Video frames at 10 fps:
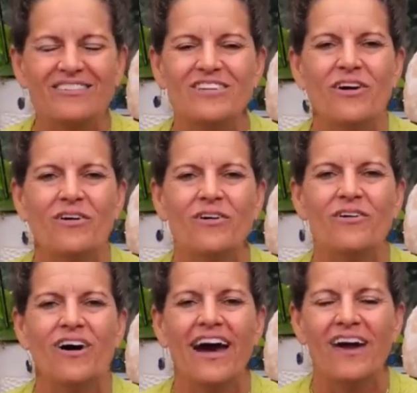
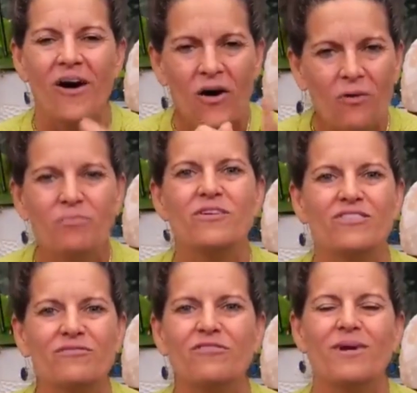so I hope
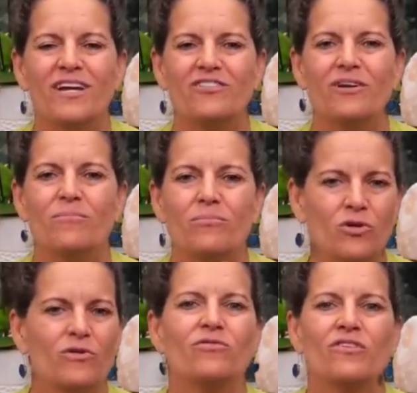this information
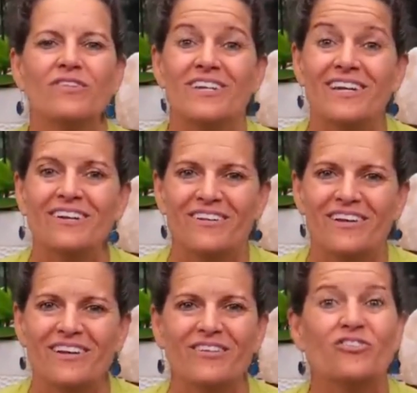moves the
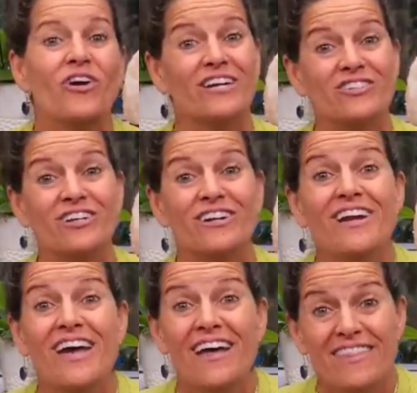needle in the direction
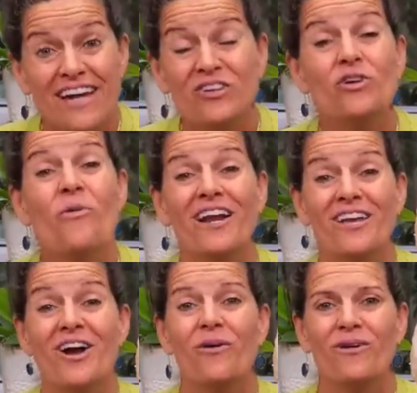that you want
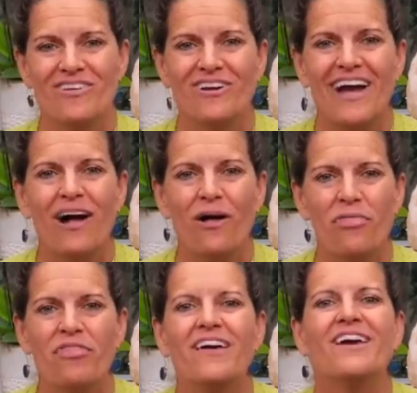to go with your
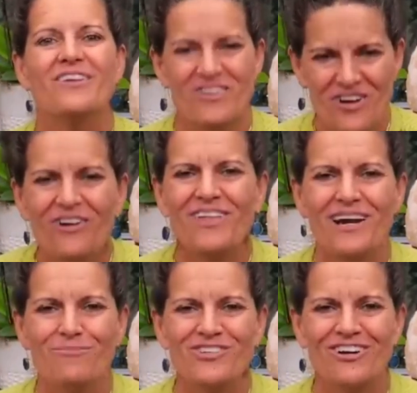health. Know that
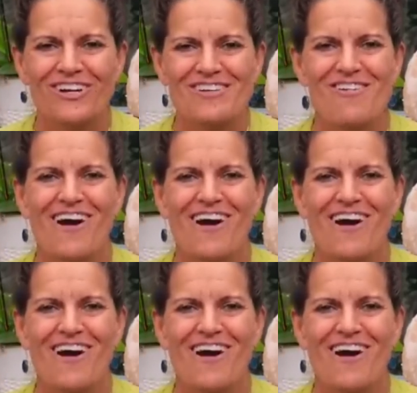I'm cheering you